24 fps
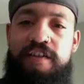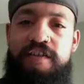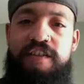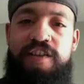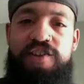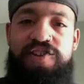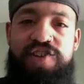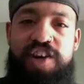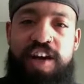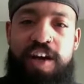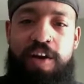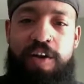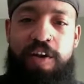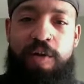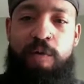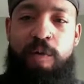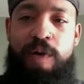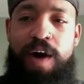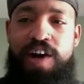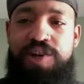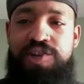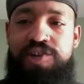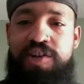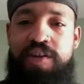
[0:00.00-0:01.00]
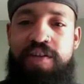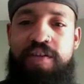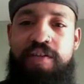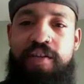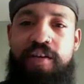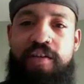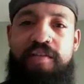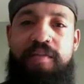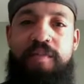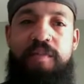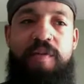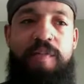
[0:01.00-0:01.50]
Channel, and watches
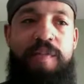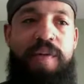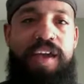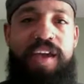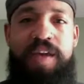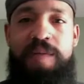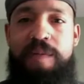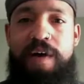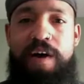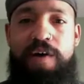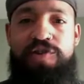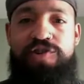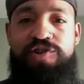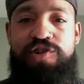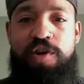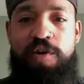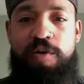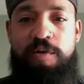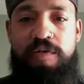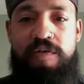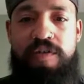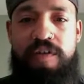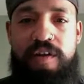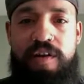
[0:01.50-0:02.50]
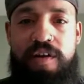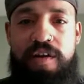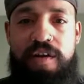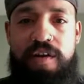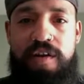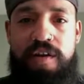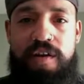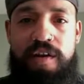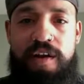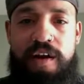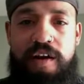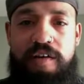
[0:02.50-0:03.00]
some of the Mickey Mouse shows and
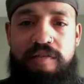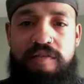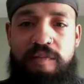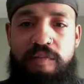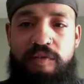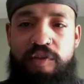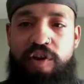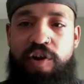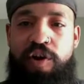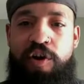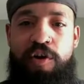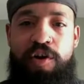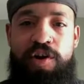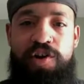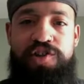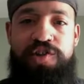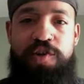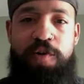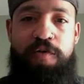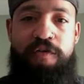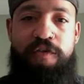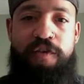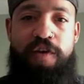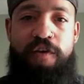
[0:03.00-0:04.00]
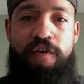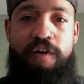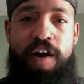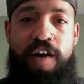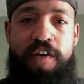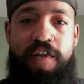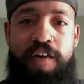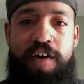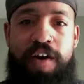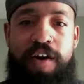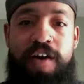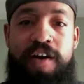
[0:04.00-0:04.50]
some of the current shows that are
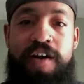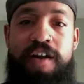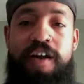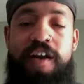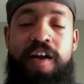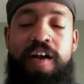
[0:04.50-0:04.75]
on there.